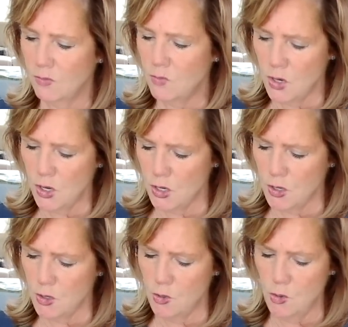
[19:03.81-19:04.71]

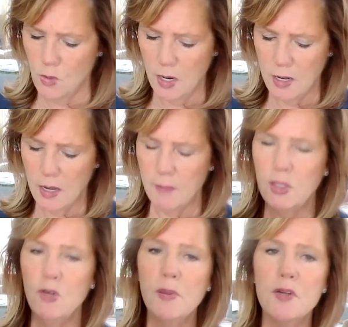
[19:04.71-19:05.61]
Woohoo!
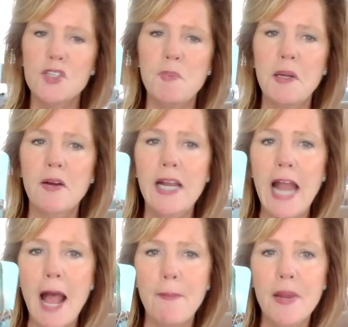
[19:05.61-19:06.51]
Bluebird Spirit,
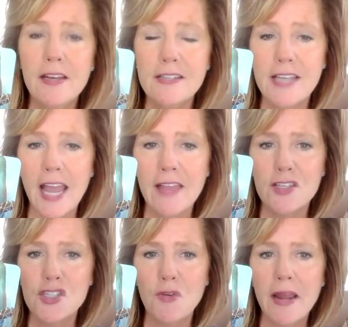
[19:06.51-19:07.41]
Happiness, and the
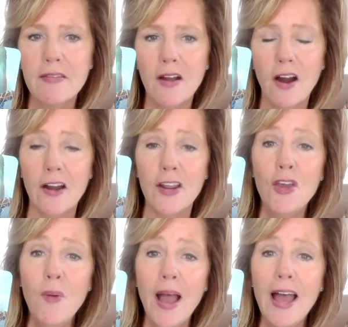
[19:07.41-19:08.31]
Strength card.
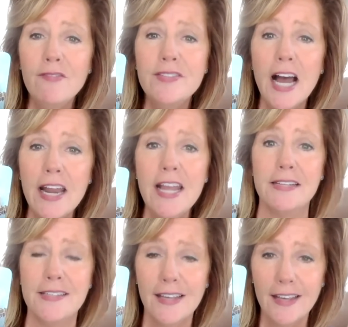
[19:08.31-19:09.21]
You have done
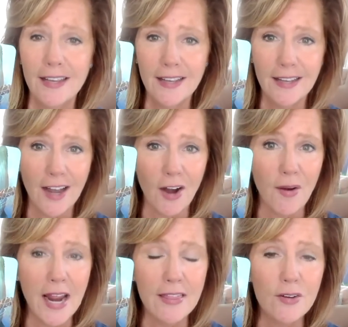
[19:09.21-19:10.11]
it. All
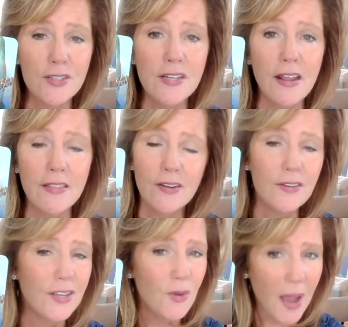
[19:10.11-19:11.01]
right. There's
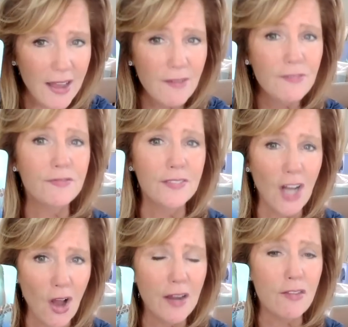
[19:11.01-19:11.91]
there you have
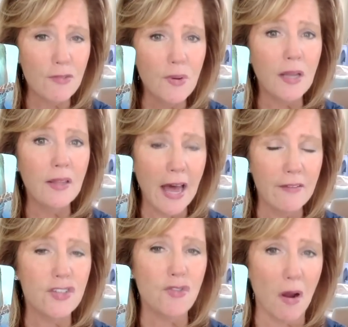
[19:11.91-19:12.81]
gone through a lot of
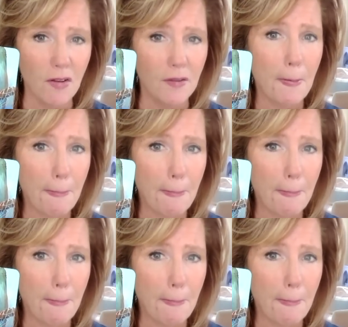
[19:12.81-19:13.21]
struggle.